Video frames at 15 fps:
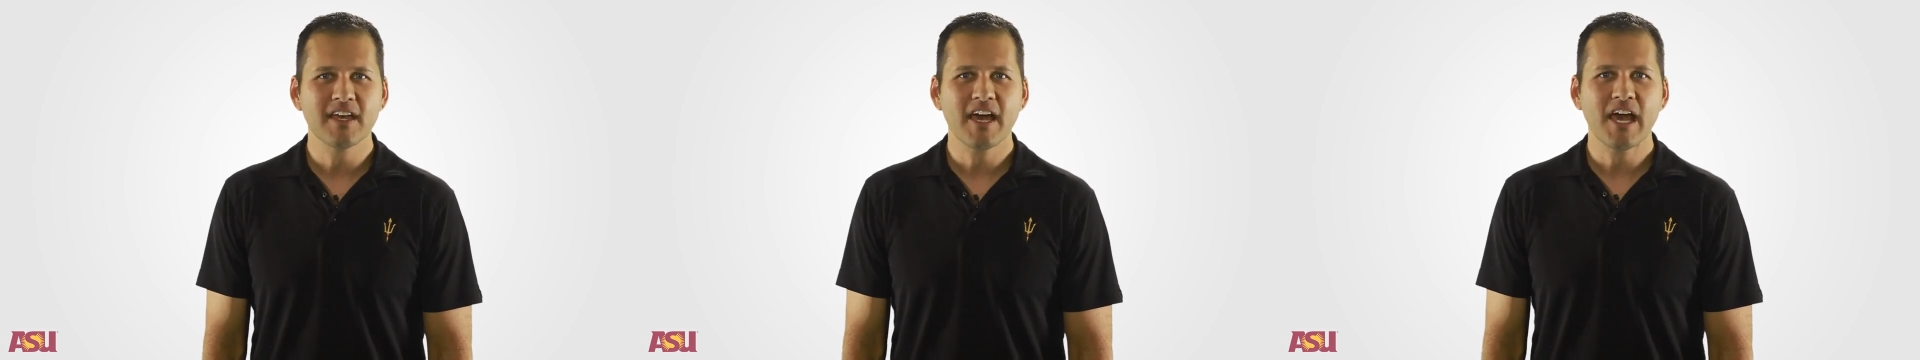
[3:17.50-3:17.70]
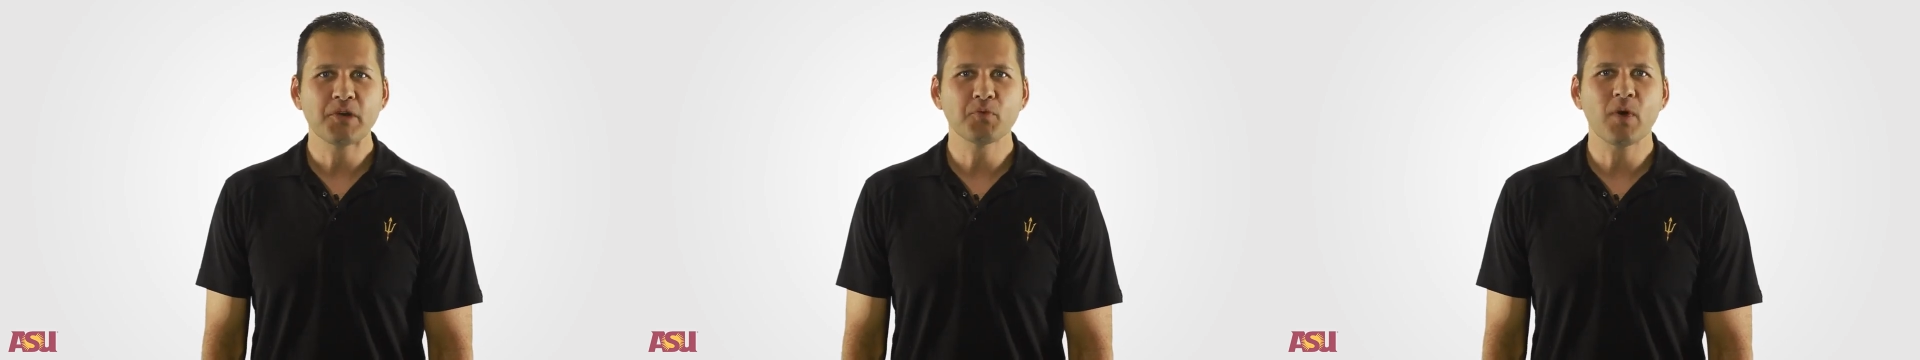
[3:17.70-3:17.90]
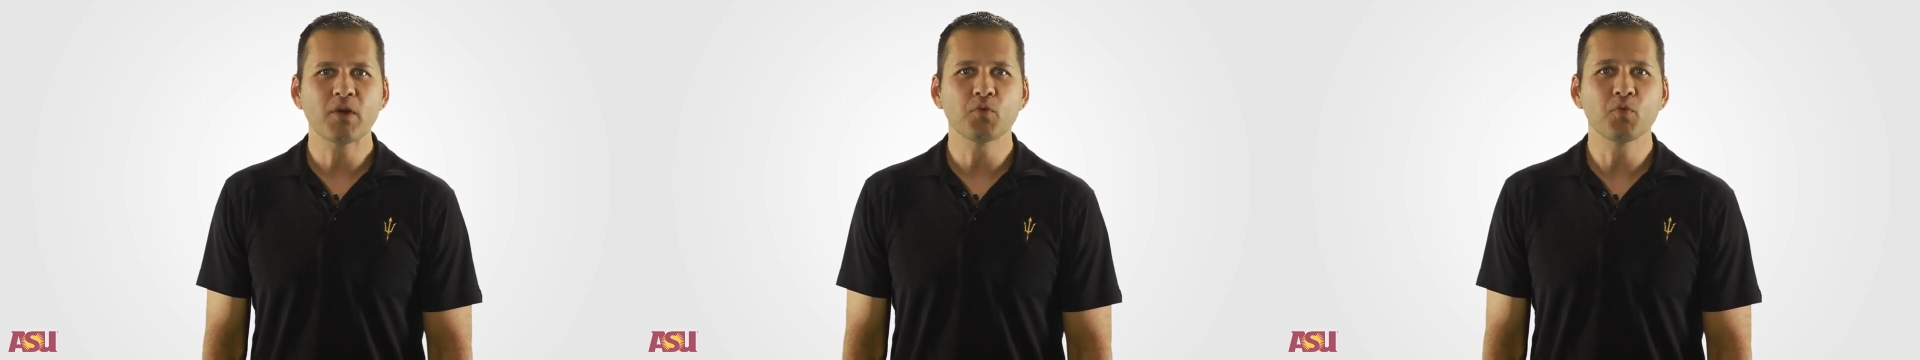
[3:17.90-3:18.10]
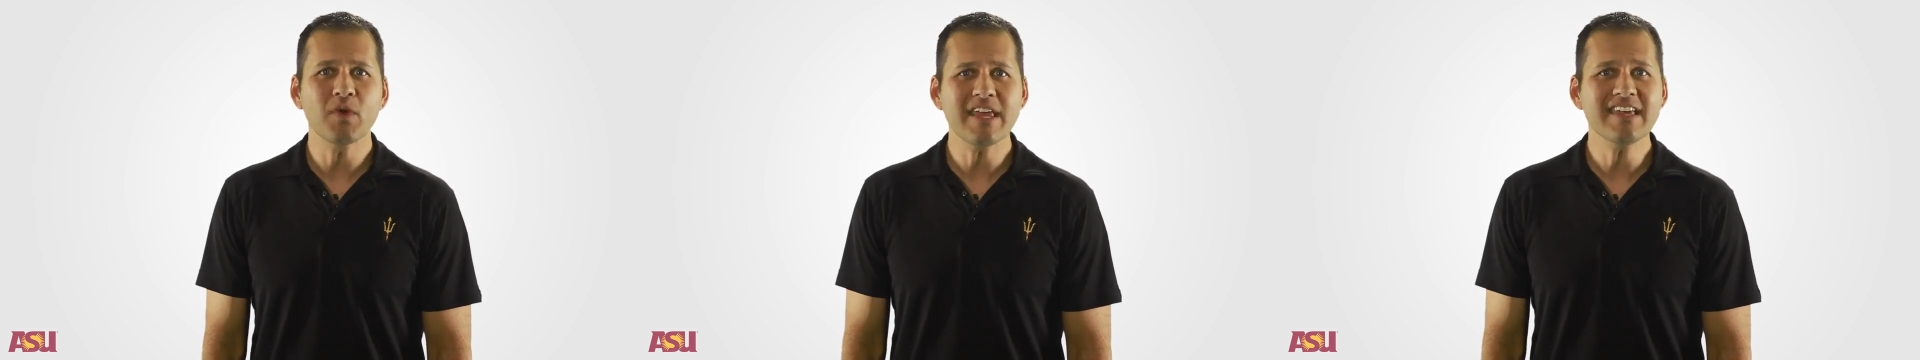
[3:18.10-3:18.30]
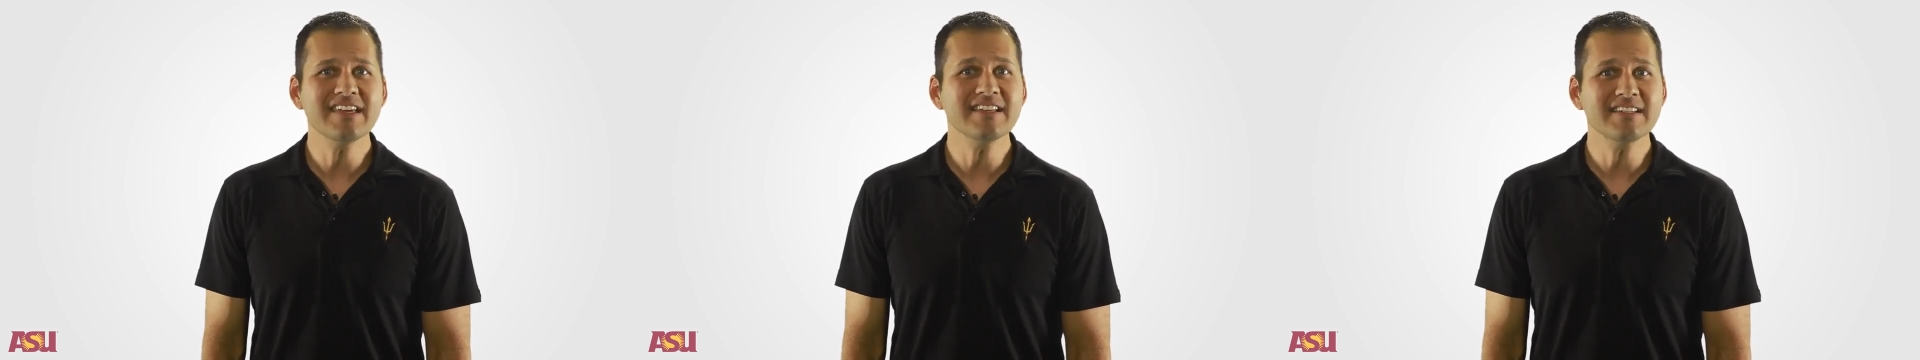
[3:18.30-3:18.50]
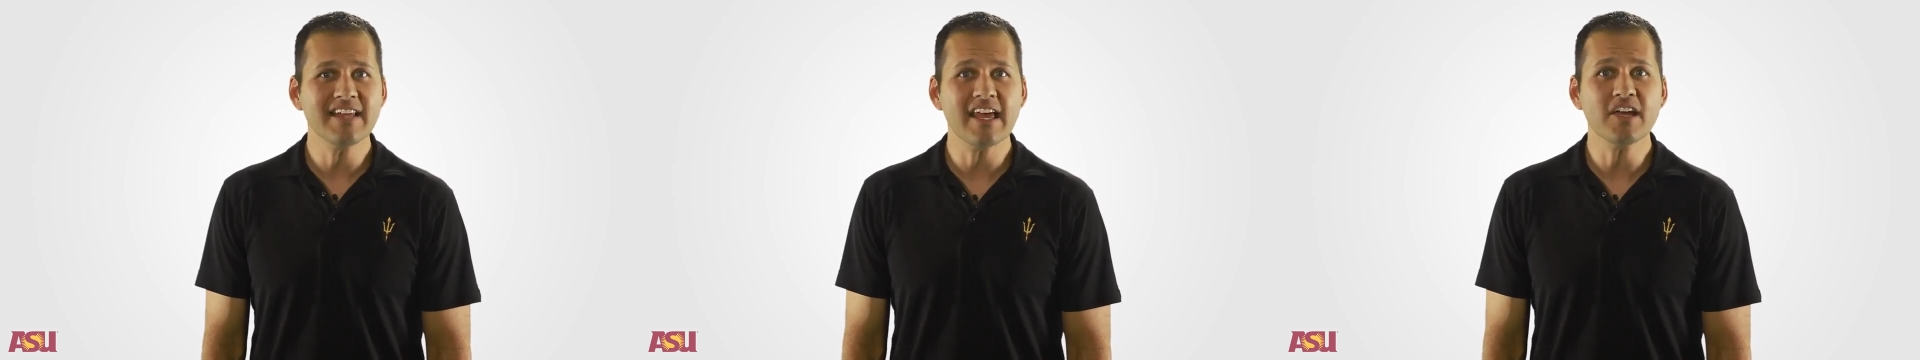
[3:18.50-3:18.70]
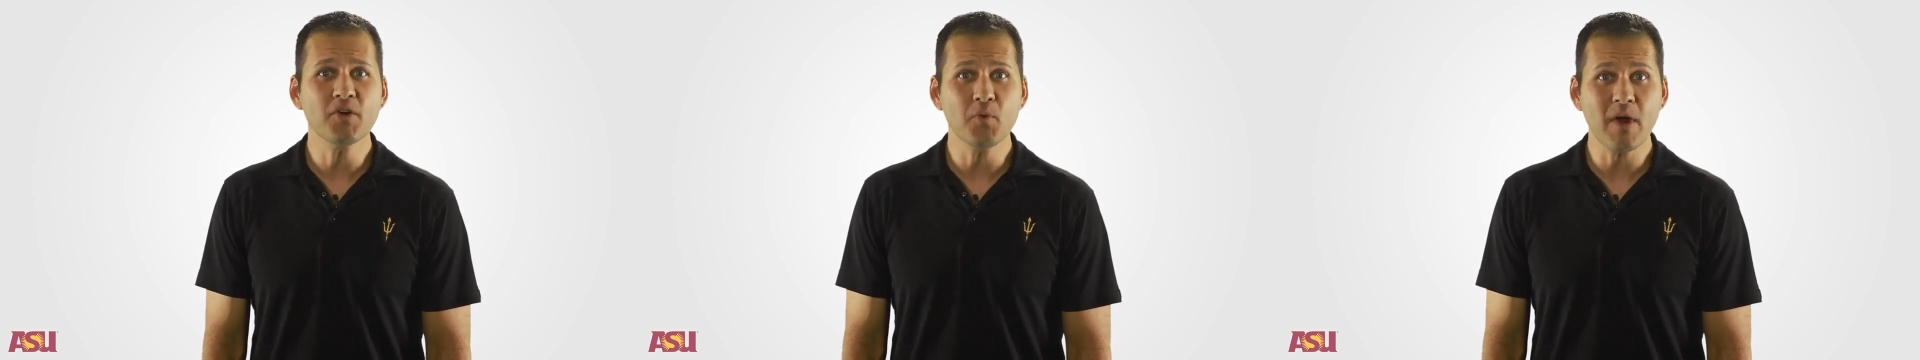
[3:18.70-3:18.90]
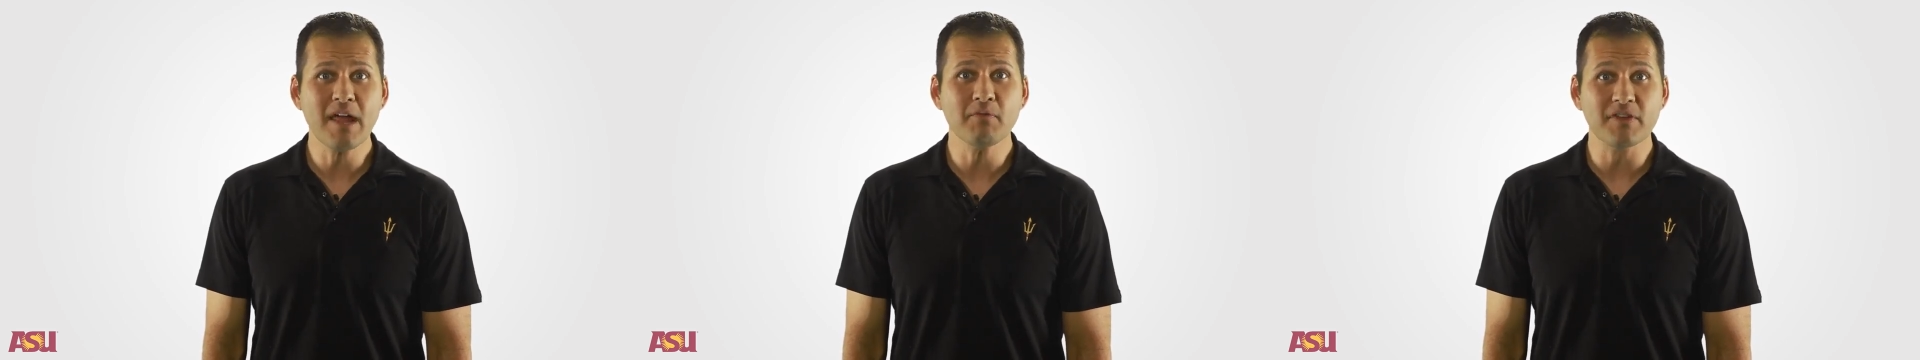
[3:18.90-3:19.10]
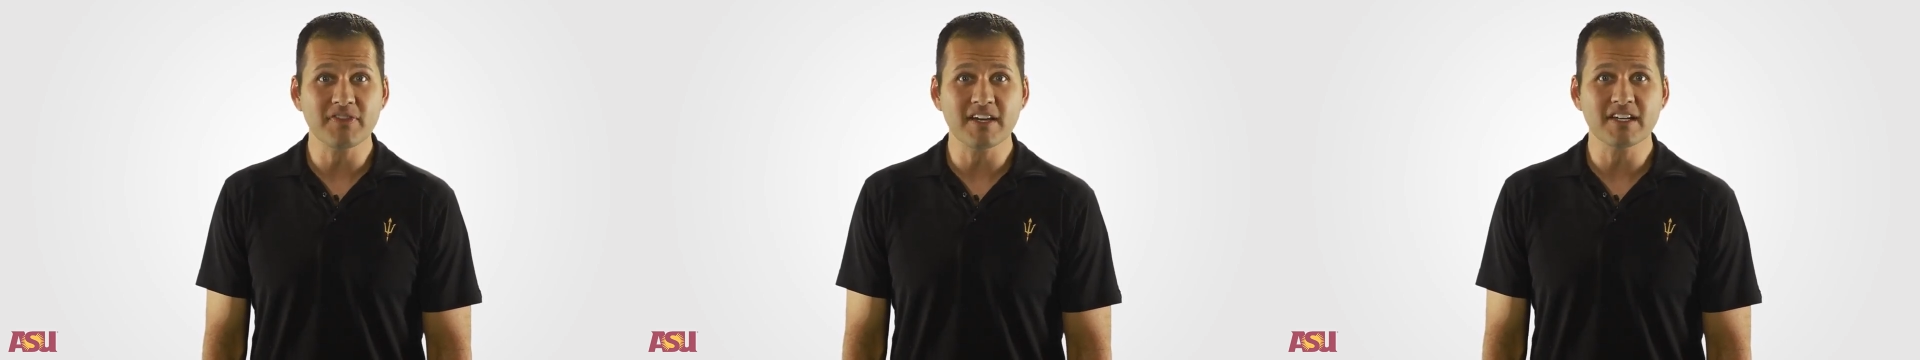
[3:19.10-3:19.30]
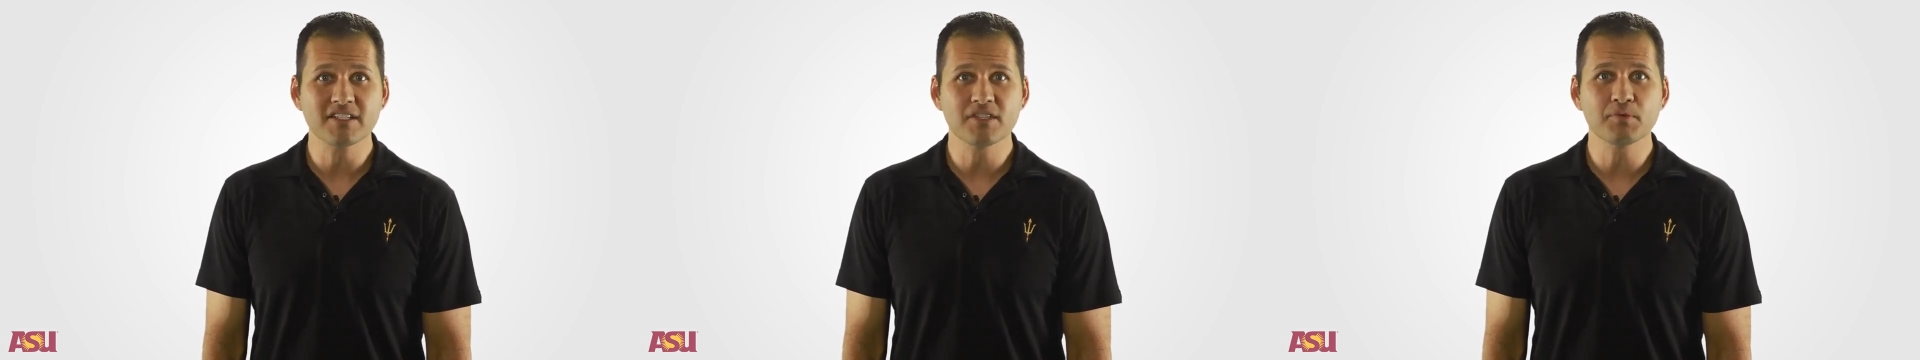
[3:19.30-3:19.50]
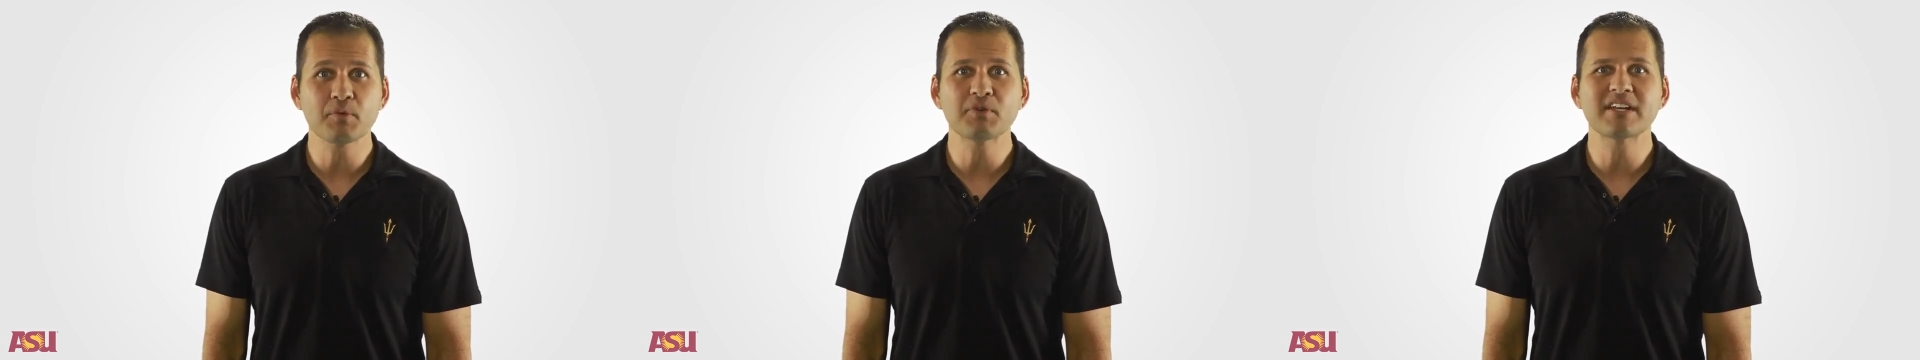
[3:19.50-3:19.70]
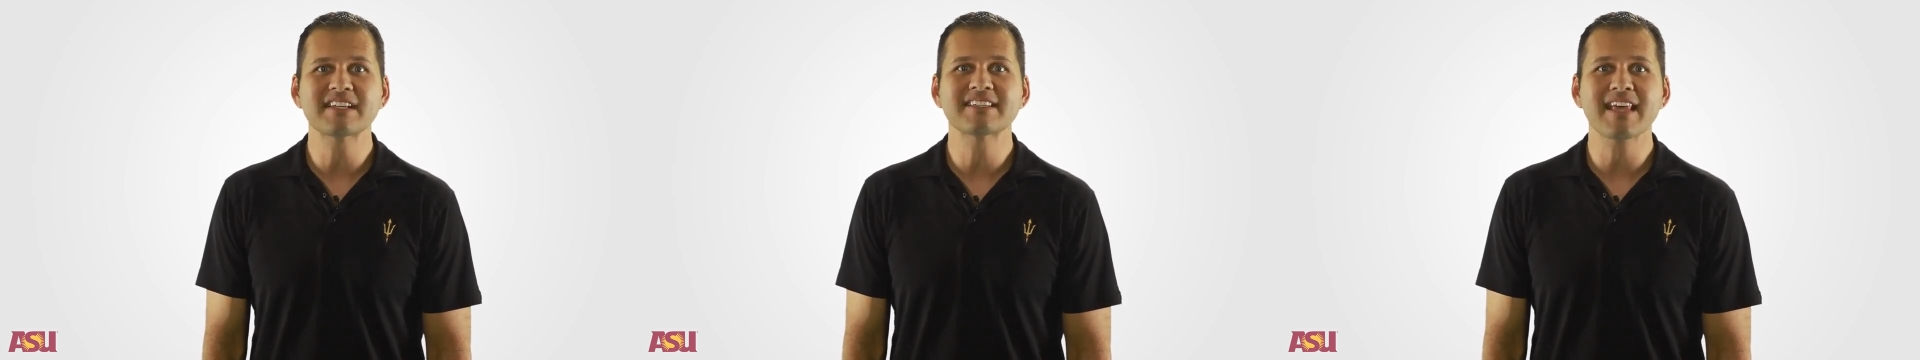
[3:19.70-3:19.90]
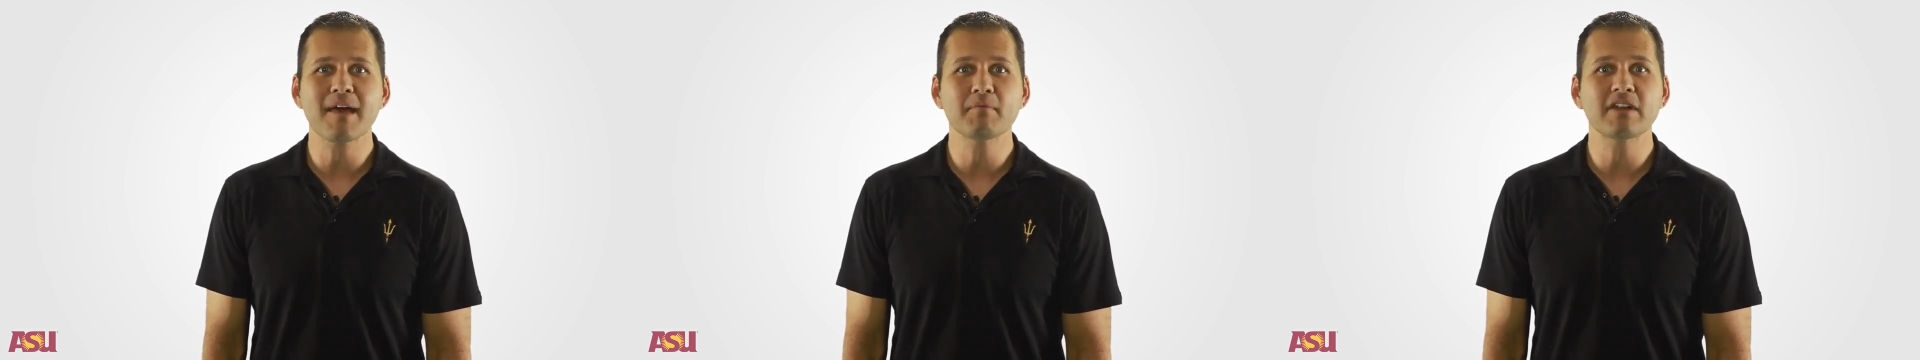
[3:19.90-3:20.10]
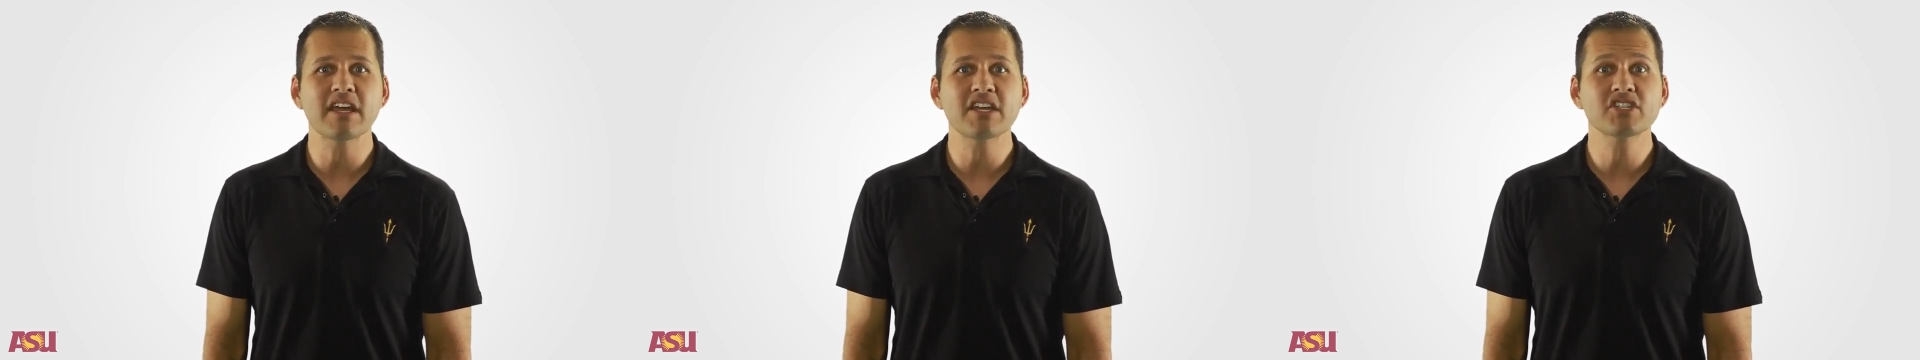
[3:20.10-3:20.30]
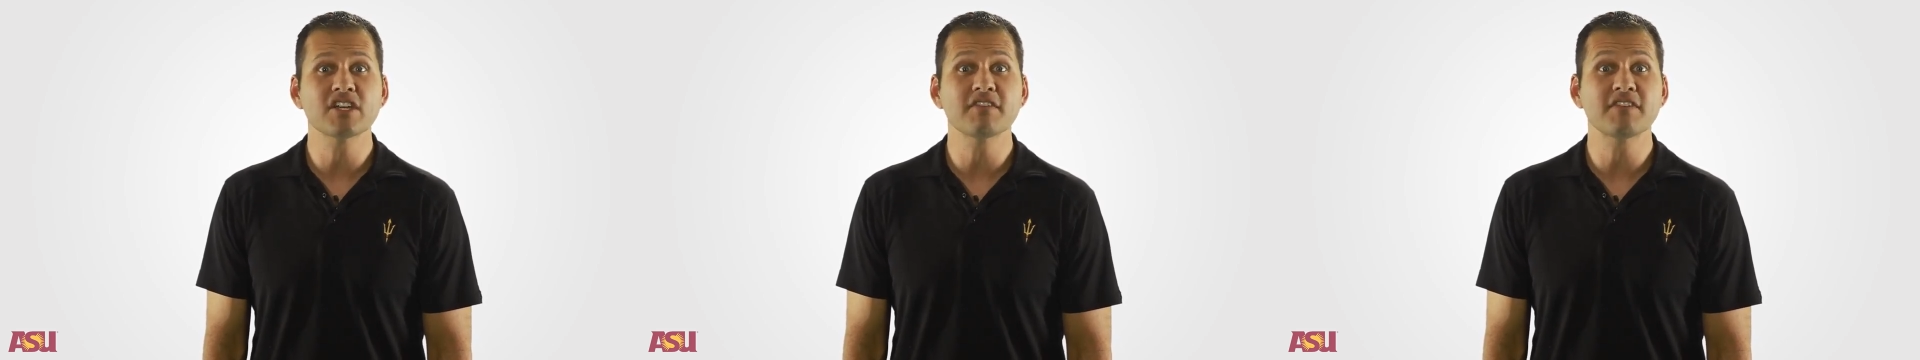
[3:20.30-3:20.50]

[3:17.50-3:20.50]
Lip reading: and what we can take away with us through an examination